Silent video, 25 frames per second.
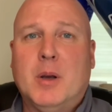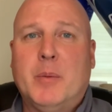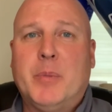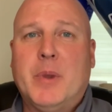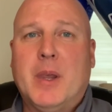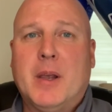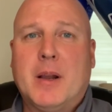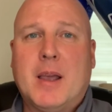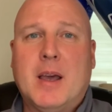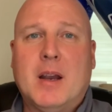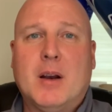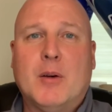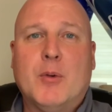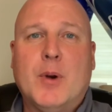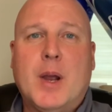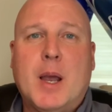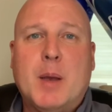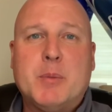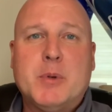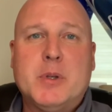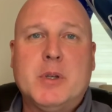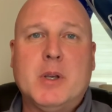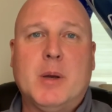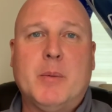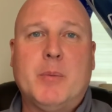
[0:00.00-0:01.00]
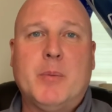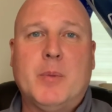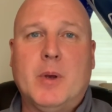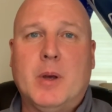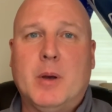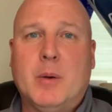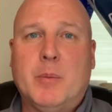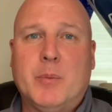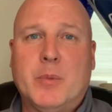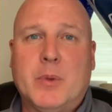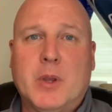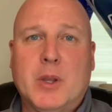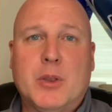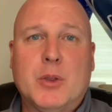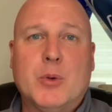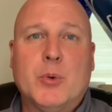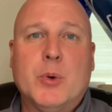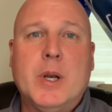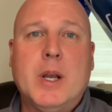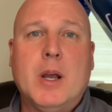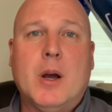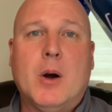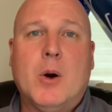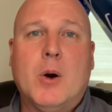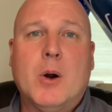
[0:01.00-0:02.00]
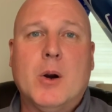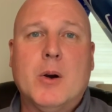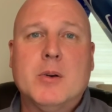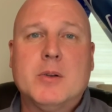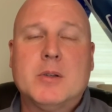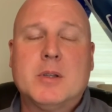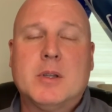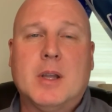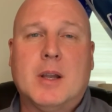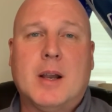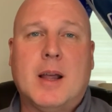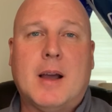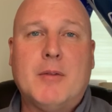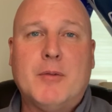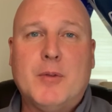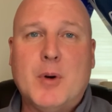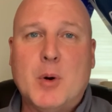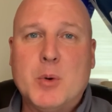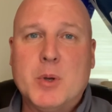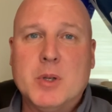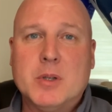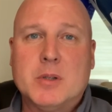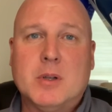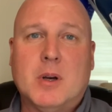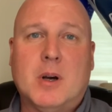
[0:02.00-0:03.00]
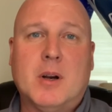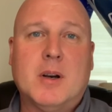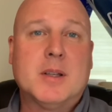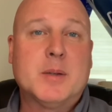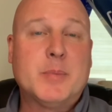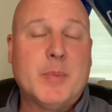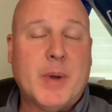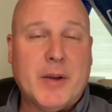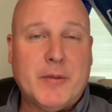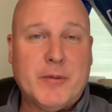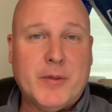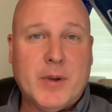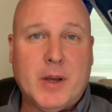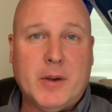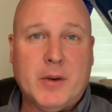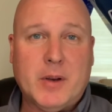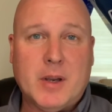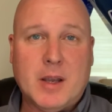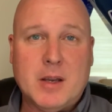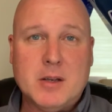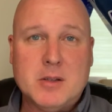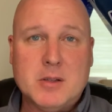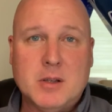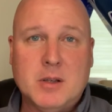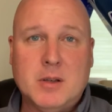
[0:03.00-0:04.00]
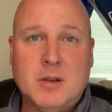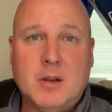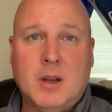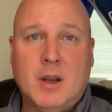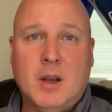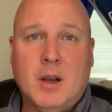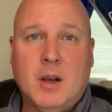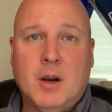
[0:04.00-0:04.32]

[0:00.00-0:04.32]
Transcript: That kind of wraps up the 3 R's that I focus on as my foundation: